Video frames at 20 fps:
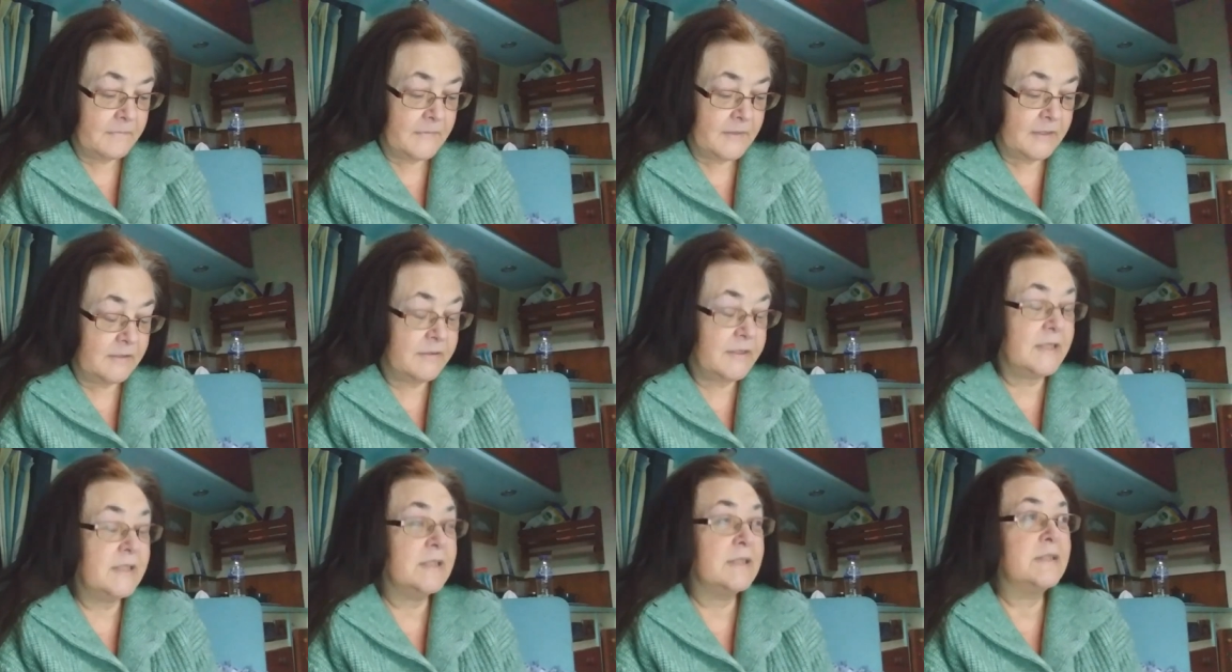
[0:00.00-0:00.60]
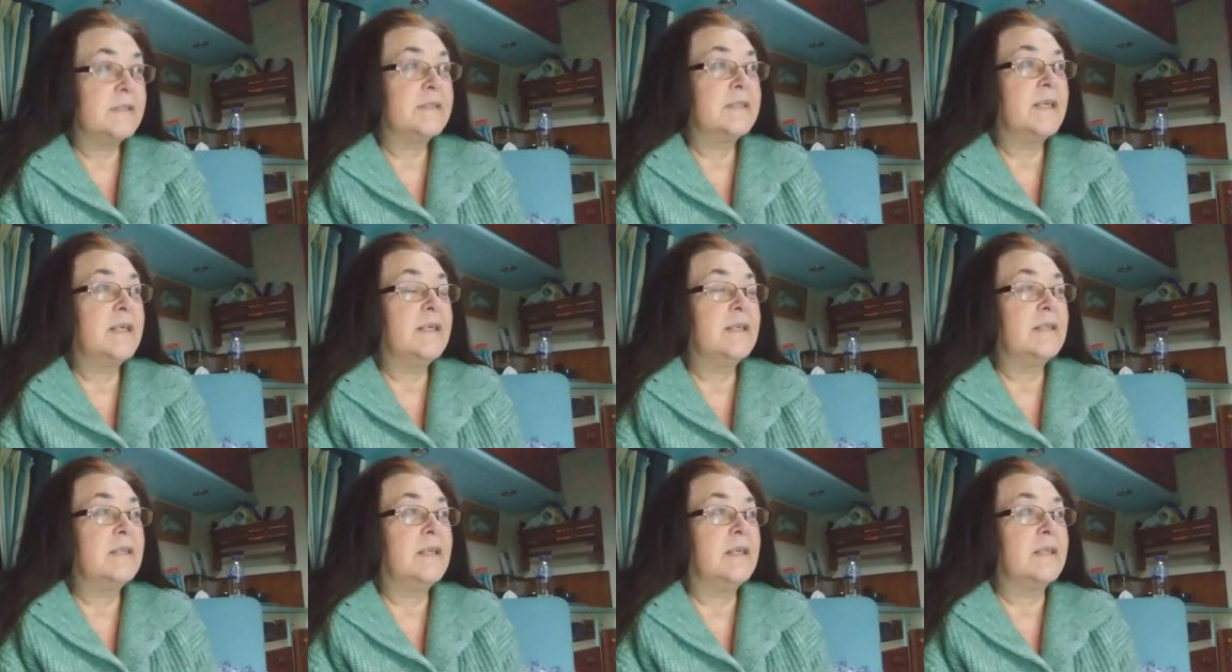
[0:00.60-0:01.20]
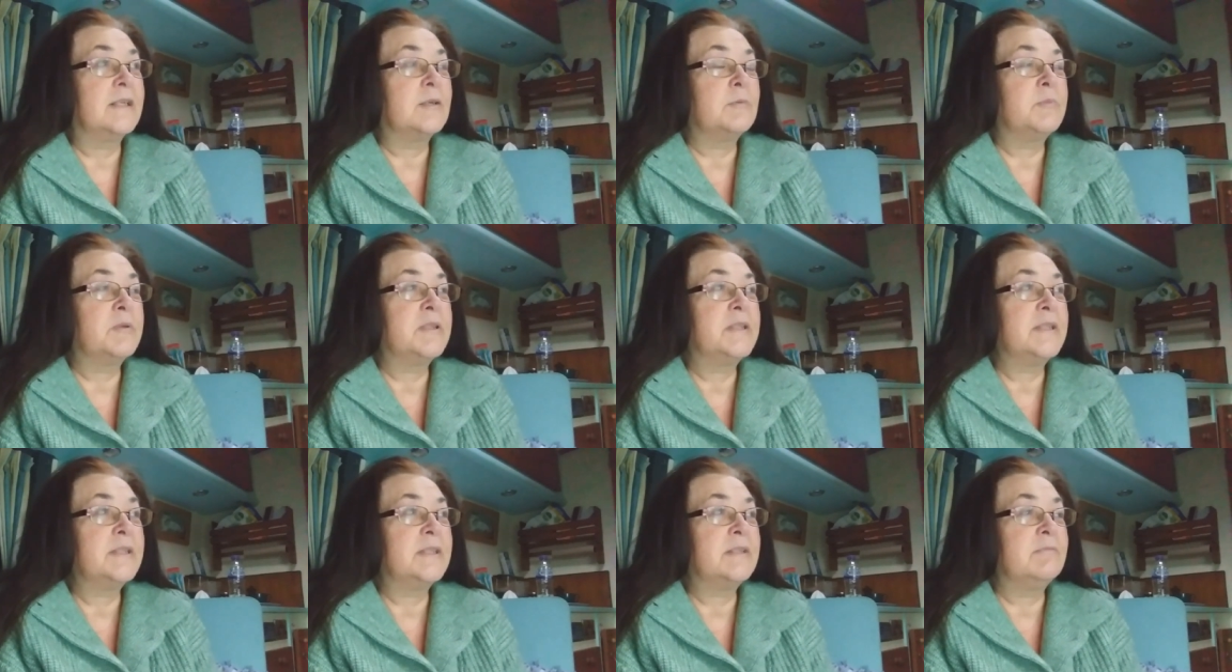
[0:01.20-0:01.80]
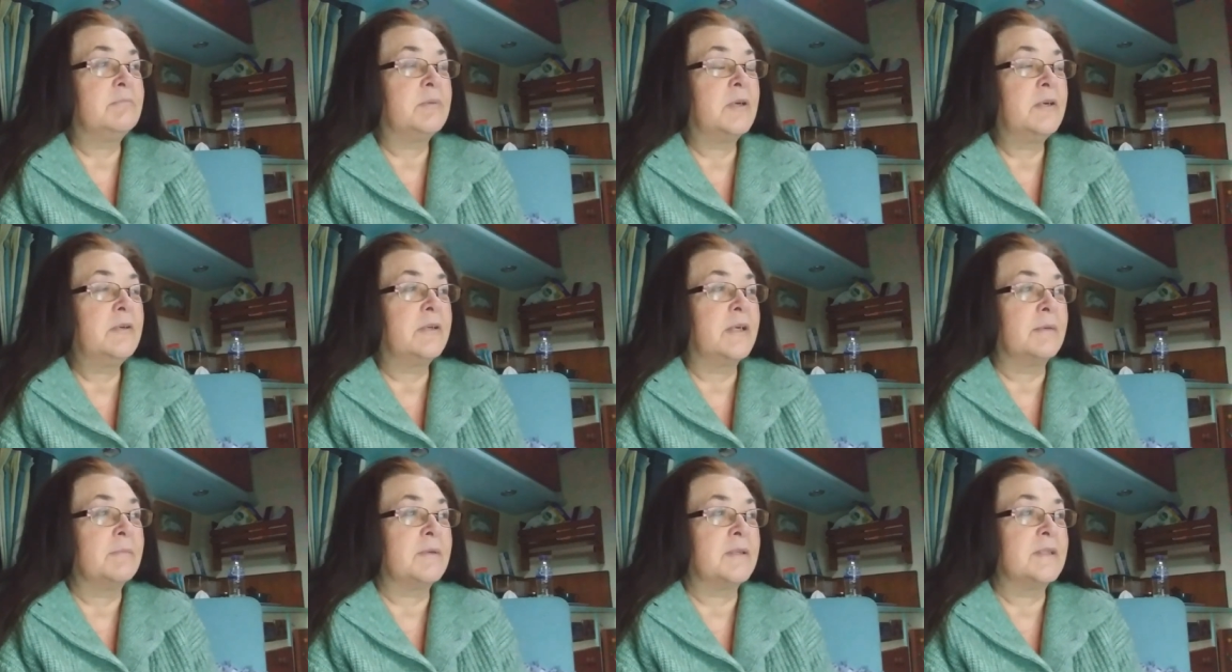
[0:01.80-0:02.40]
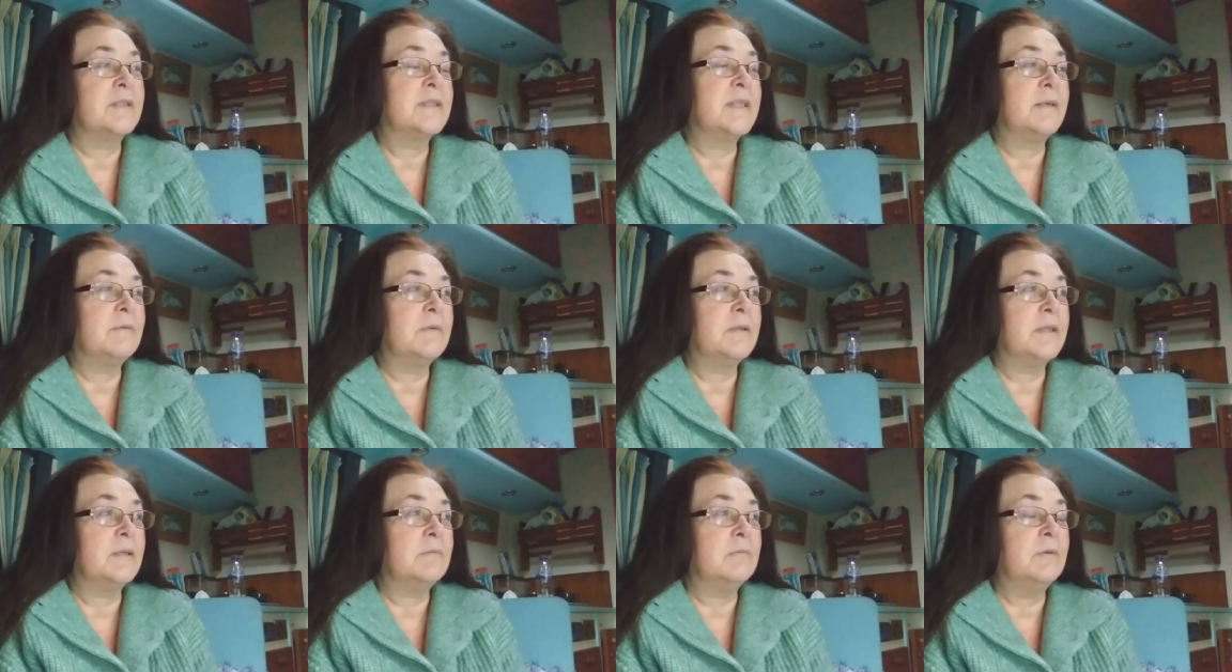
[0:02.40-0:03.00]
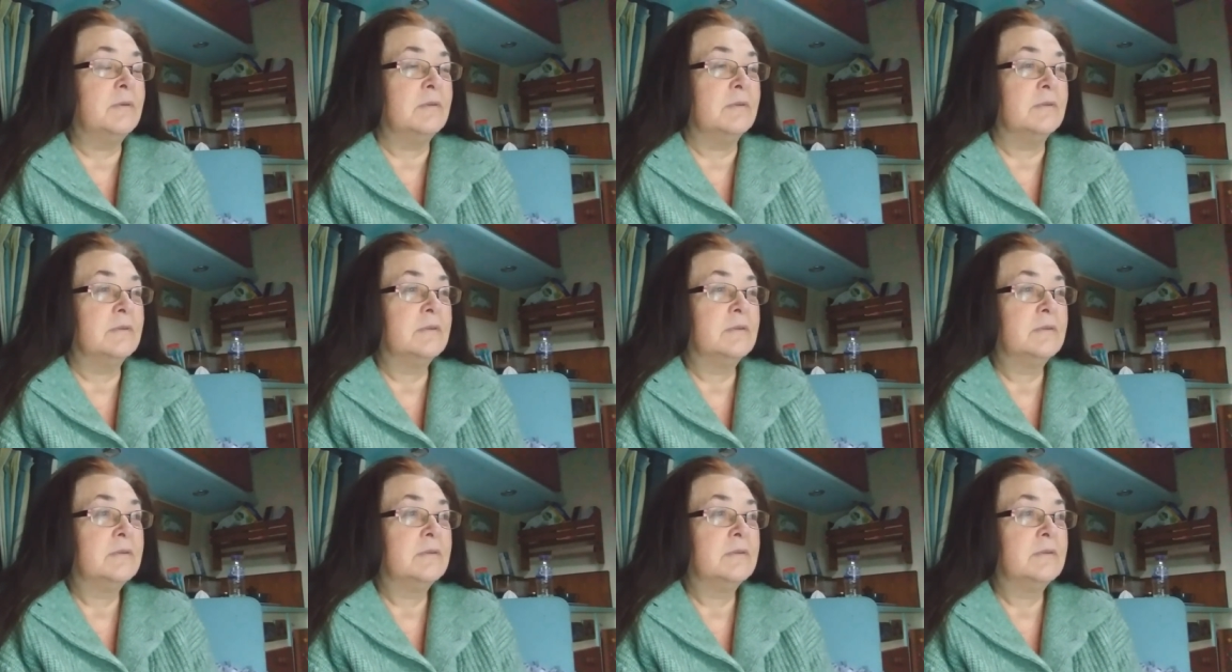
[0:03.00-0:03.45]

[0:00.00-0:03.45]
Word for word: Is that, is that like a predictive programming? Is that what they want?